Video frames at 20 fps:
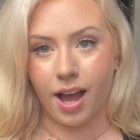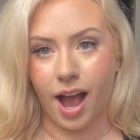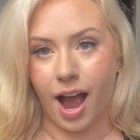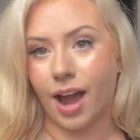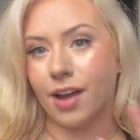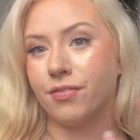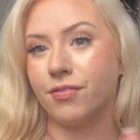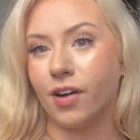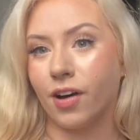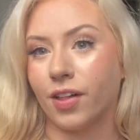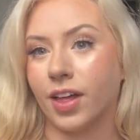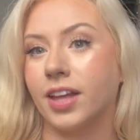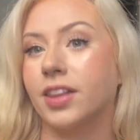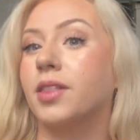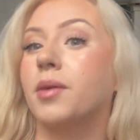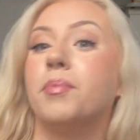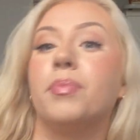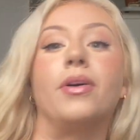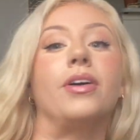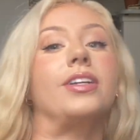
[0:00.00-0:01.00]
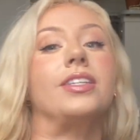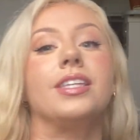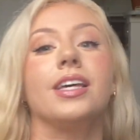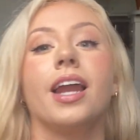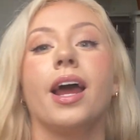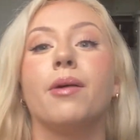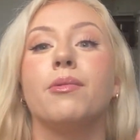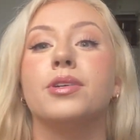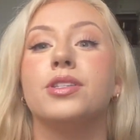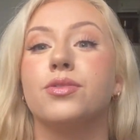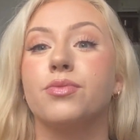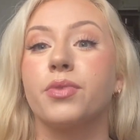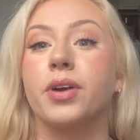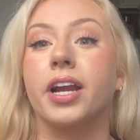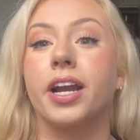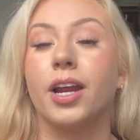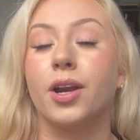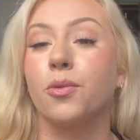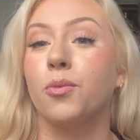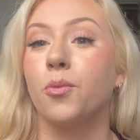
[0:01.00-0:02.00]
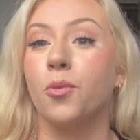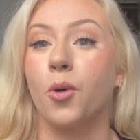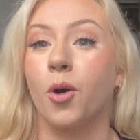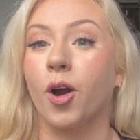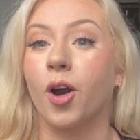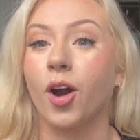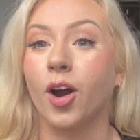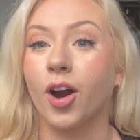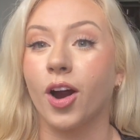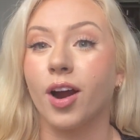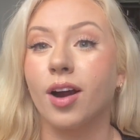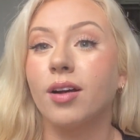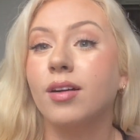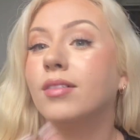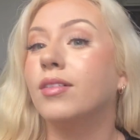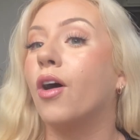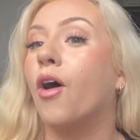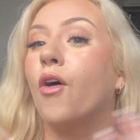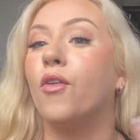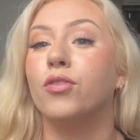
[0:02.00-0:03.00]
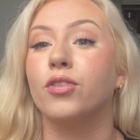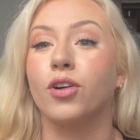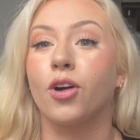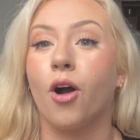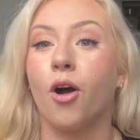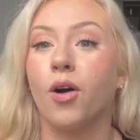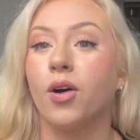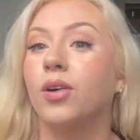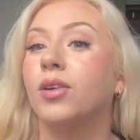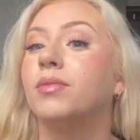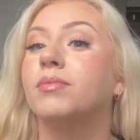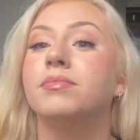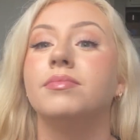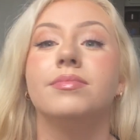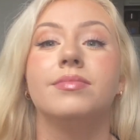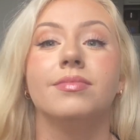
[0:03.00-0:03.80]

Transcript: I felt like the books that I was reading were overall